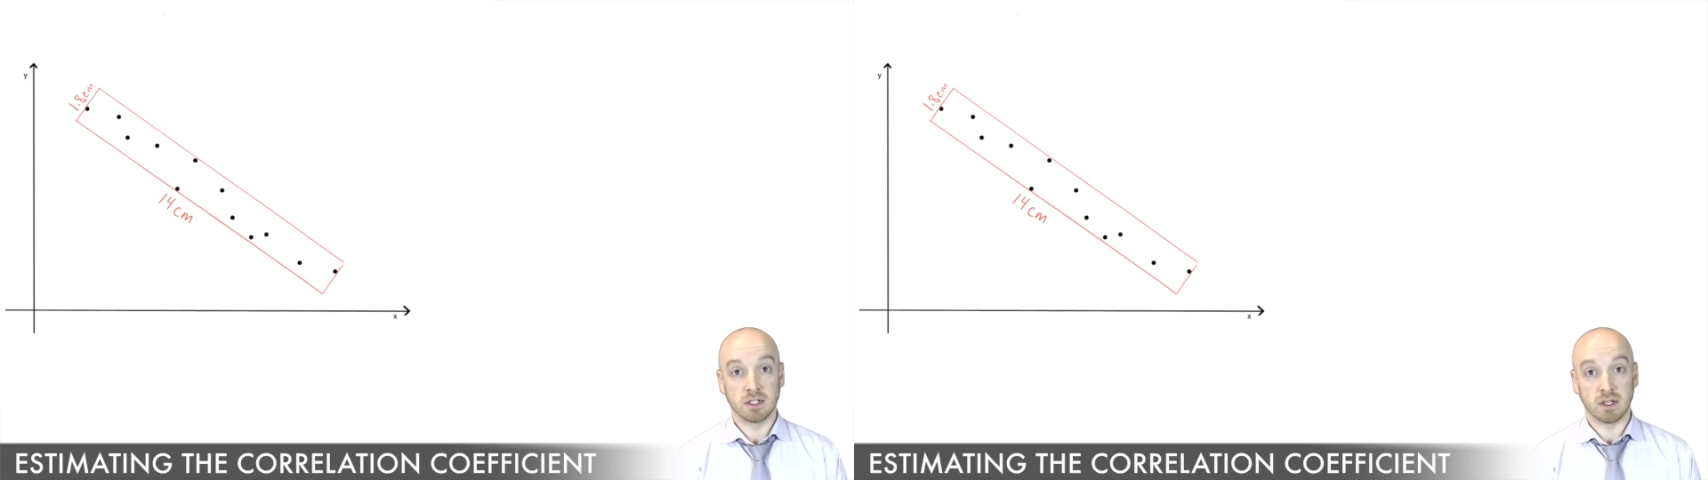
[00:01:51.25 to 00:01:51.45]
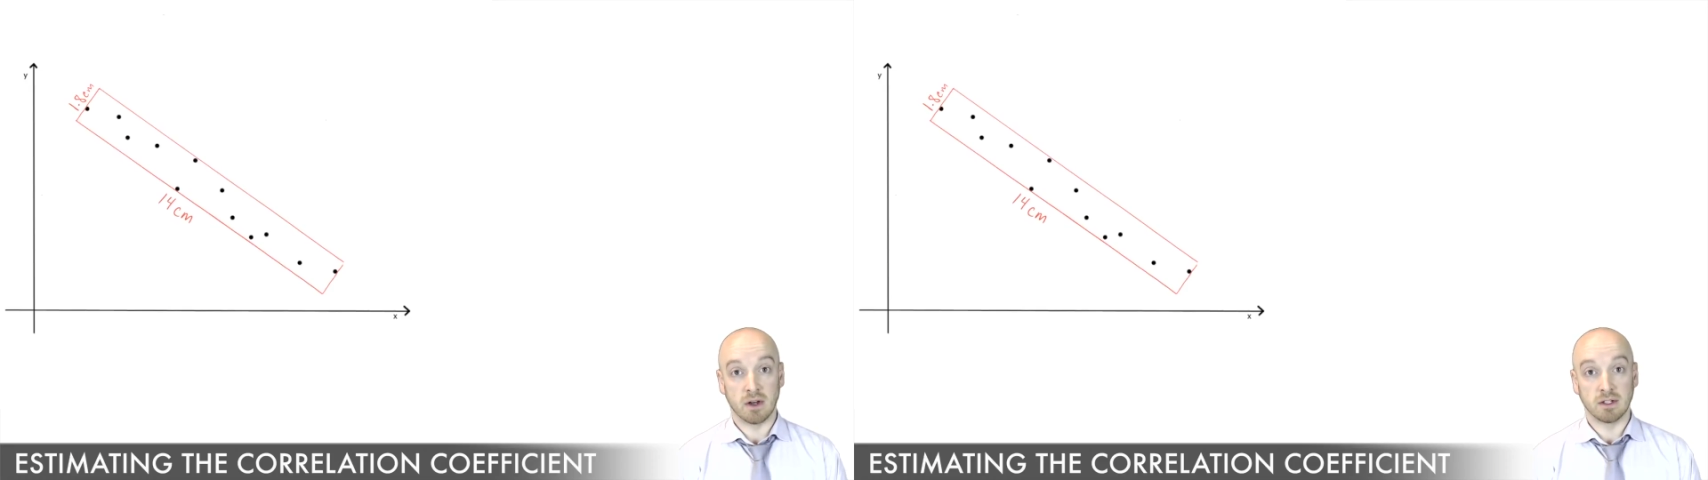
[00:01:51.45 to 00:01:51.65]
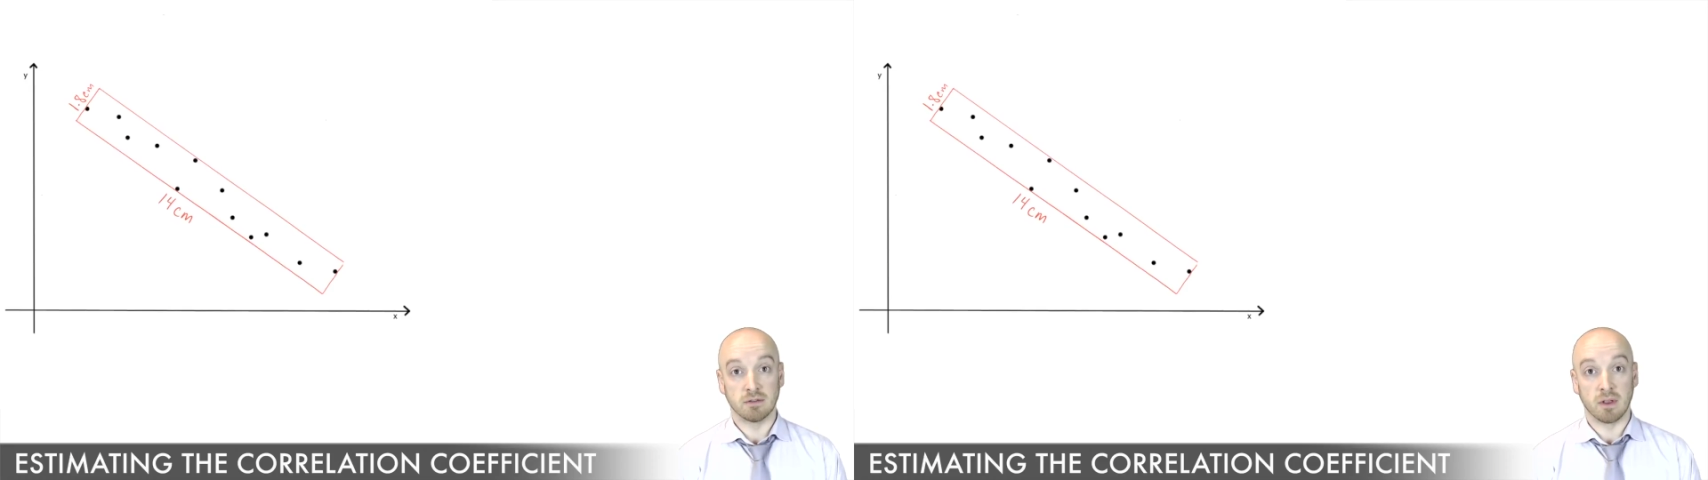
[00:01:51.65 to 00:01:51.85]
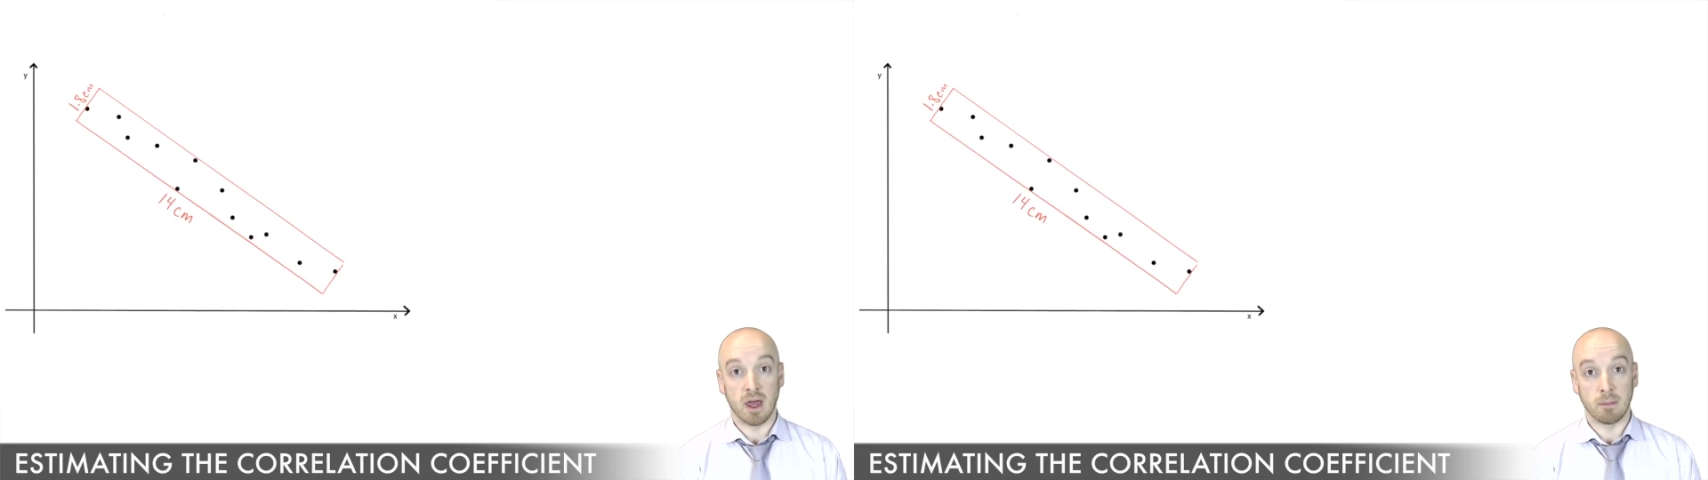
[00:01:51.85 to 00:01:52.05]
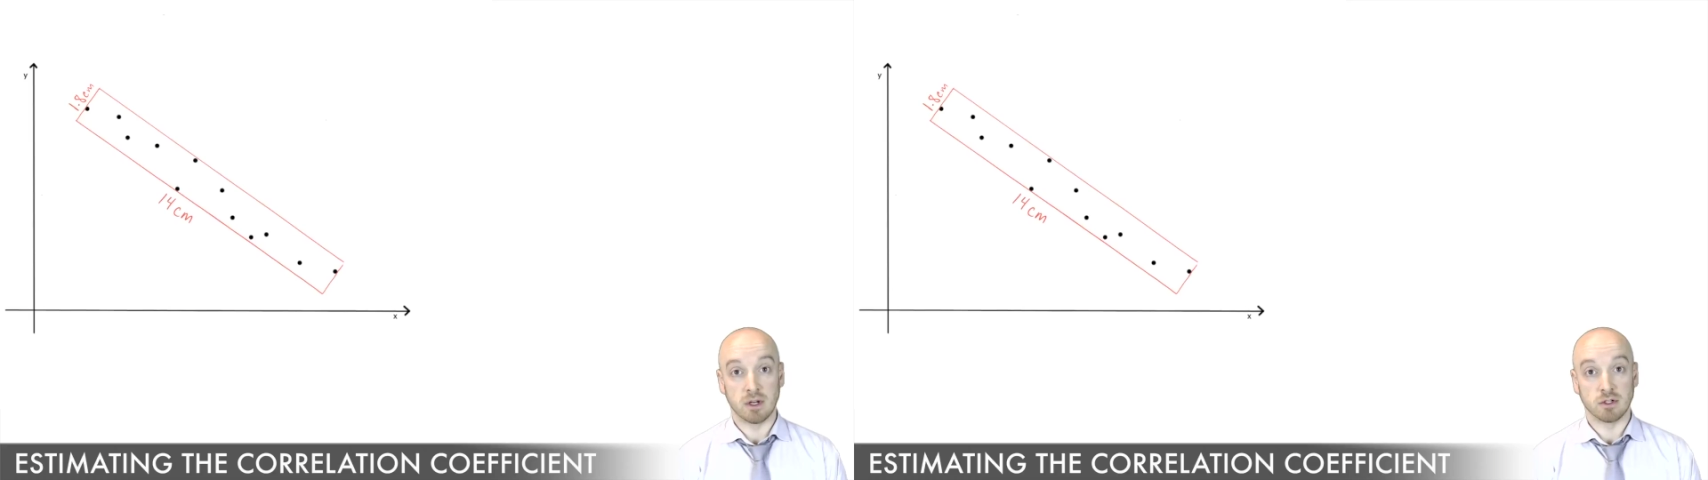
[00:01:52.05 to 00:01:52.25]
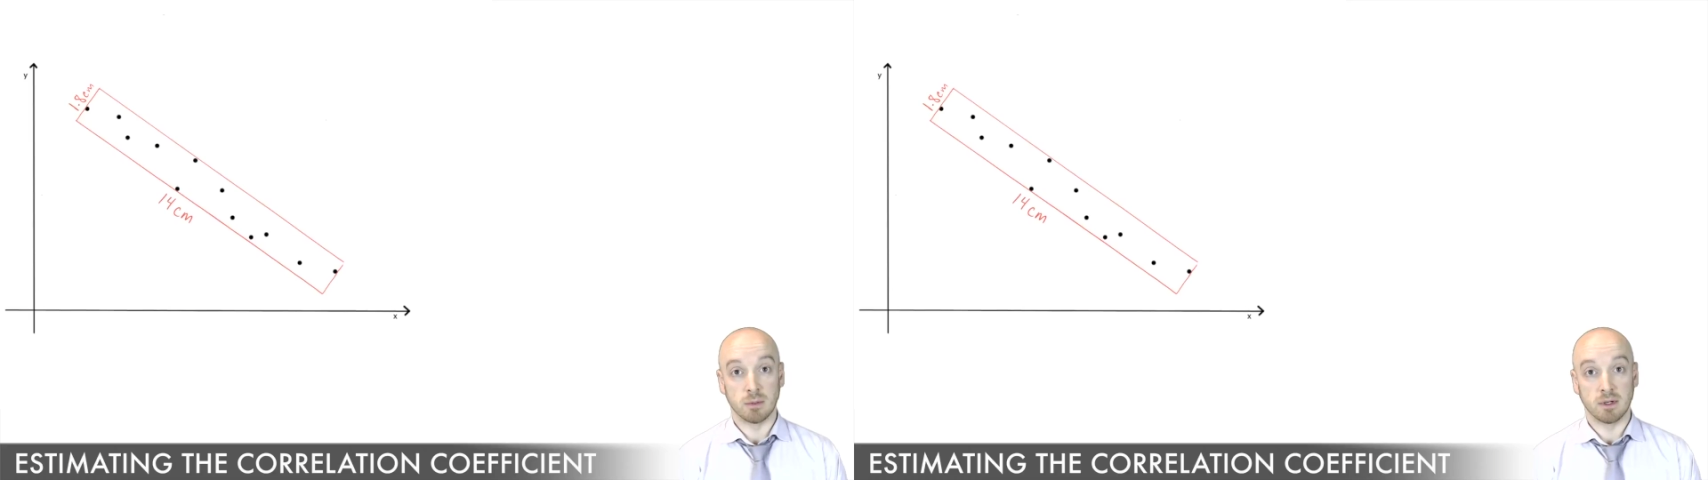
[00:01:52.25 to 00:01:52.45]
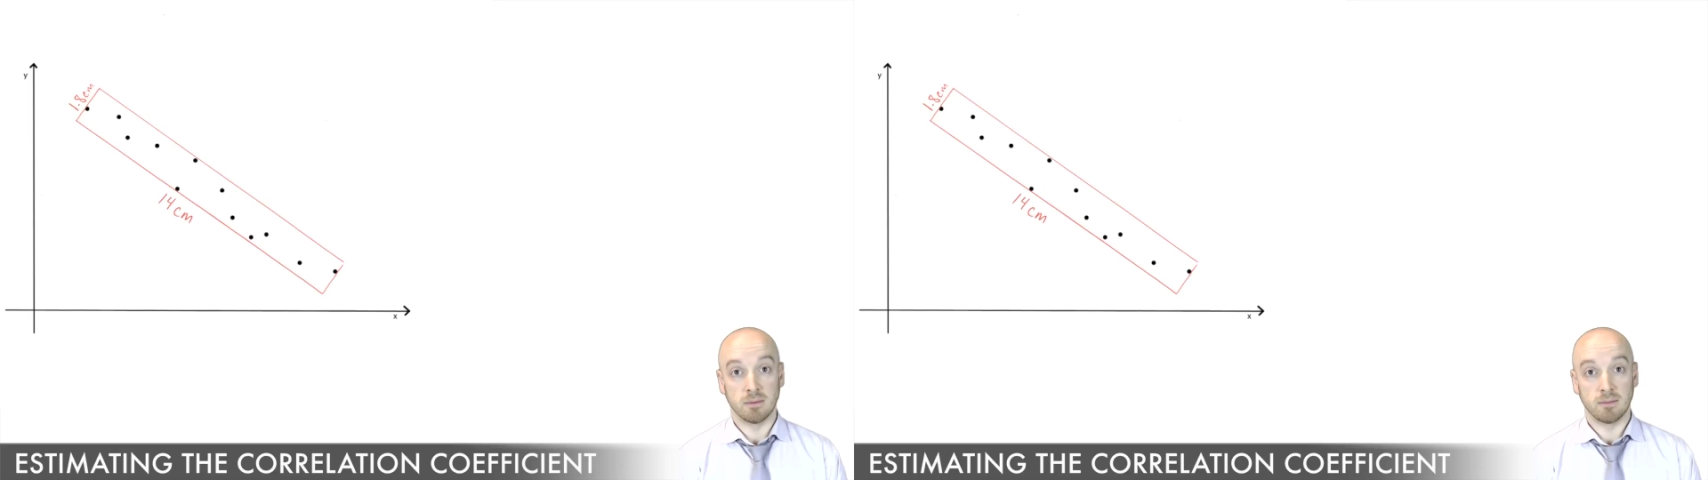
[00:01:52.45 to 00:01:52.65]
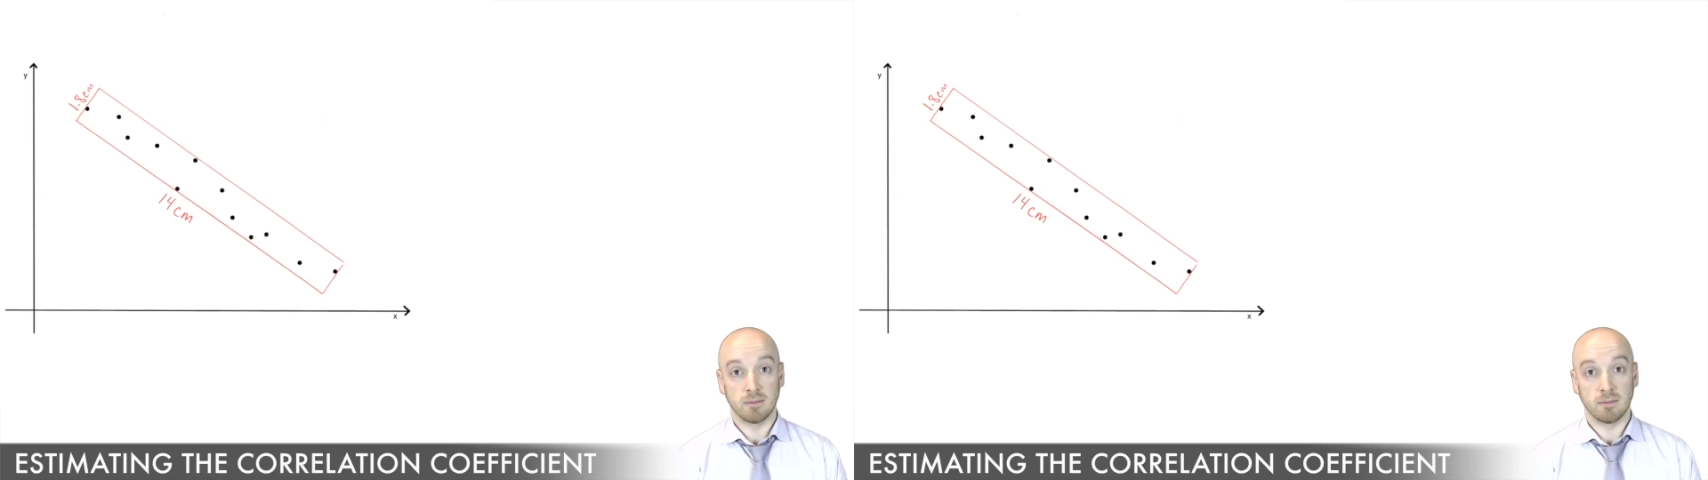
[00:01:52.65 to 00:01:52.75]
sides for that measurement.